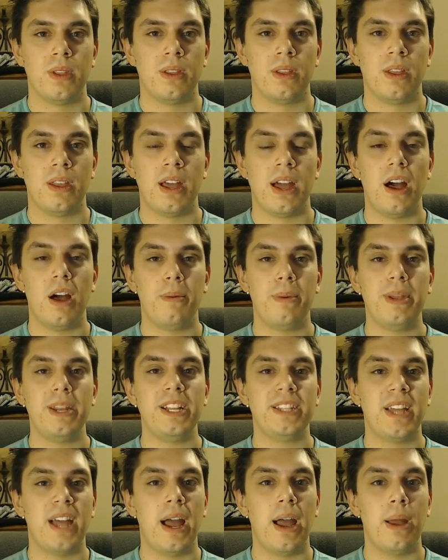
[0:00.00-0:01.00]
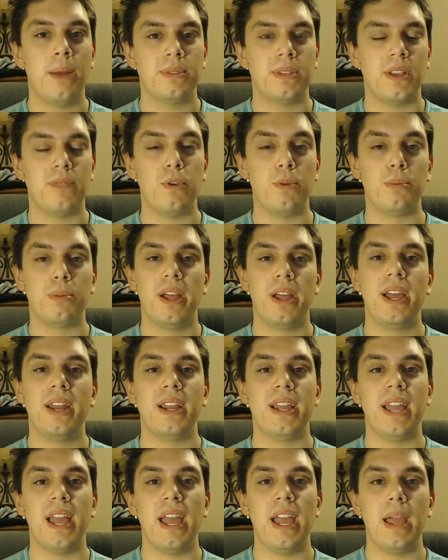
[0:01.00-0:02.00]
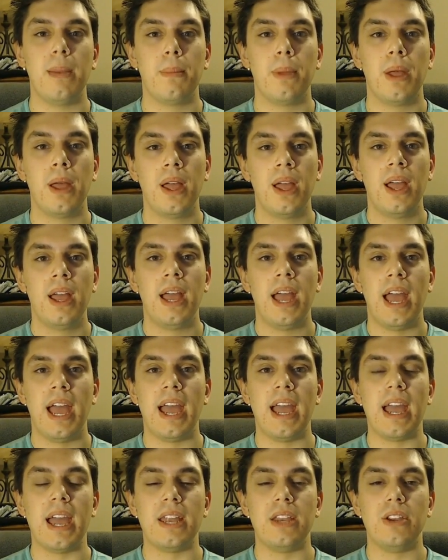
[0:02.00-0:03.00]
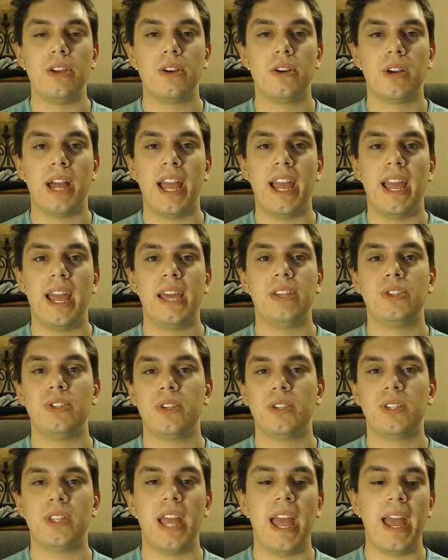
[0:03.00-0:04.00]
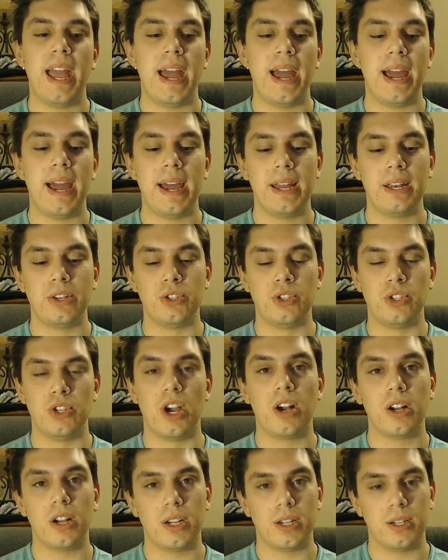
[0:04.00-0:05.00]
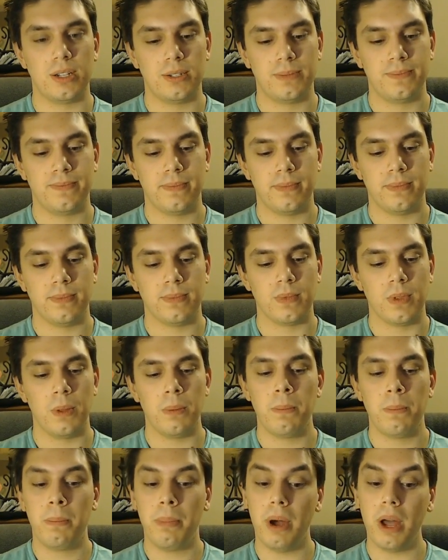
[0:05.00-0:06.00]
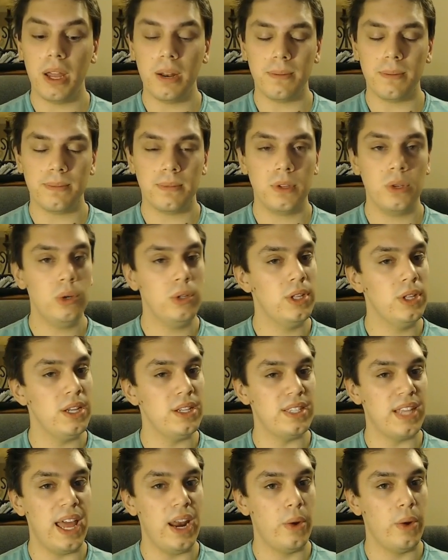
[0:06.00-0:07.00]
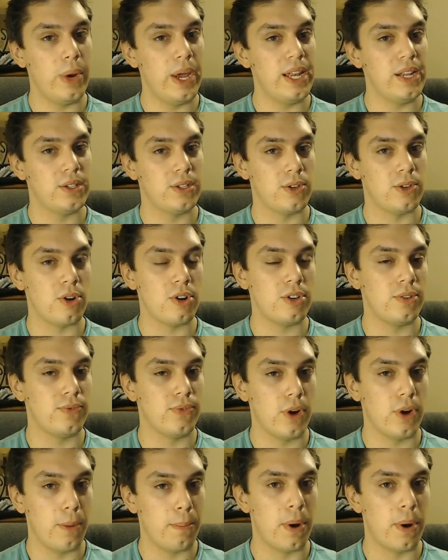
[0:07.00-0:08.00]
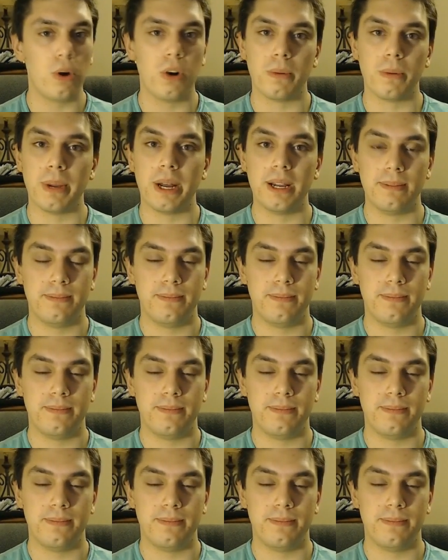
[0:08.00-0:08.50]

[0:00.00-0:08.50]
How many times have you played a game and your hand just had junk, but you at least had a way to search for a Pokemon?